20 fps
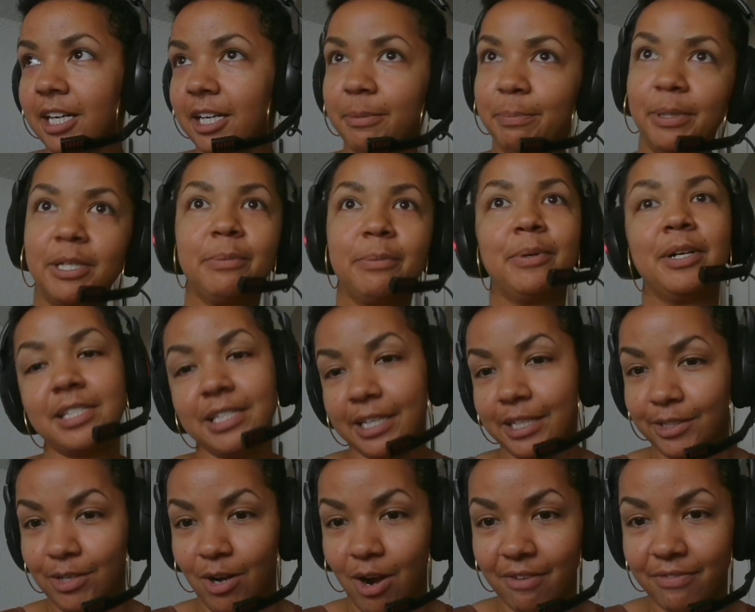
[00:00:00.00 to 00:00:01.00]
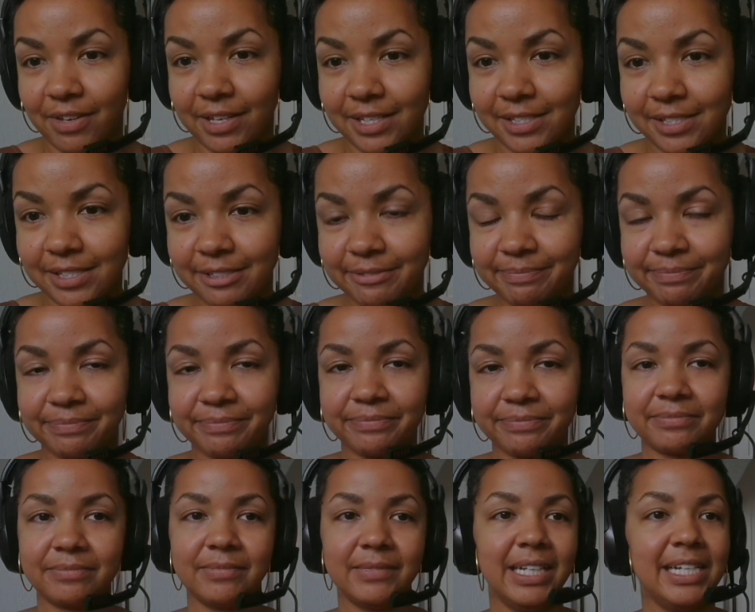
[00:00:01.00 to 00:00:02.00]
put a president in office.
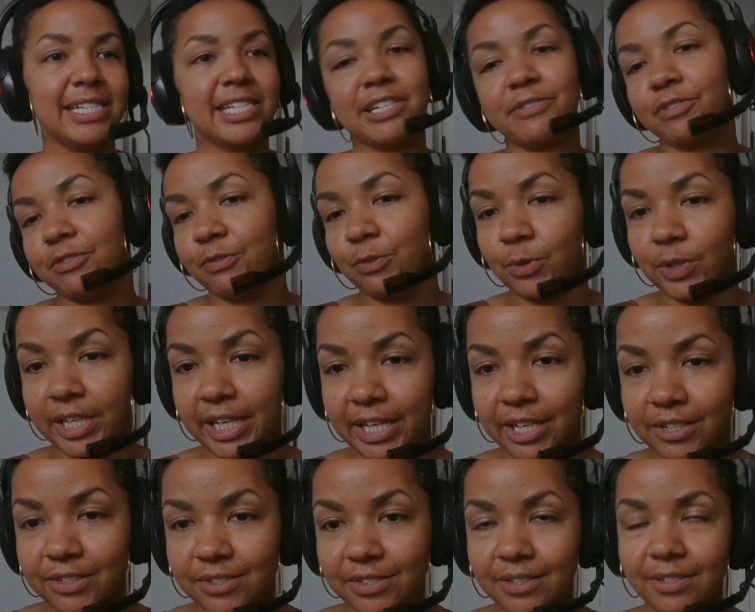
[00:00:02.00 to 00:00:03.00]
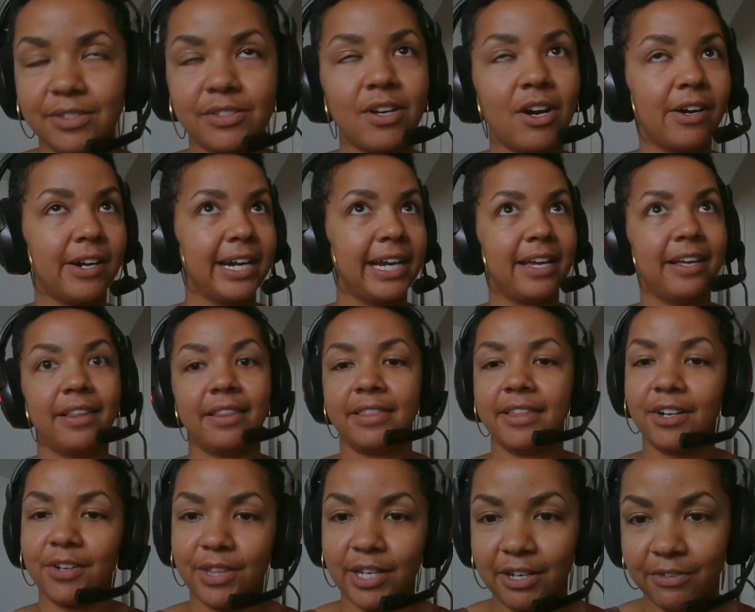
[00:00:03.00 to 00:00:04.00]
He's there for 4 years. Sorry,
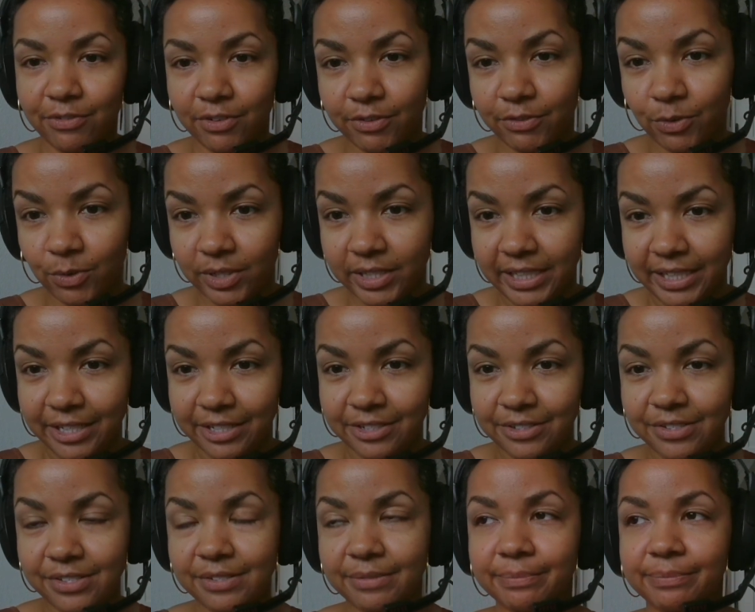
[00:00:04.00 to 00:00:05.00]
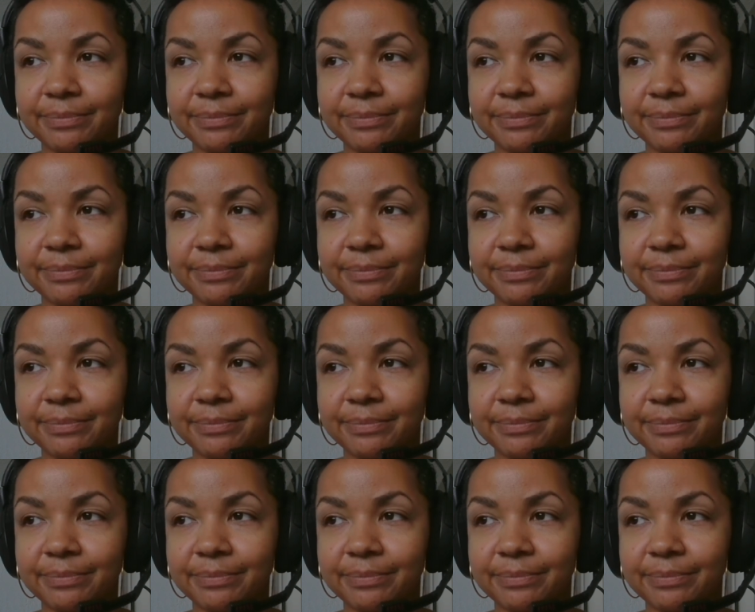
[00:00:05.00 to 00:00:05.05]
they're there for 4 years.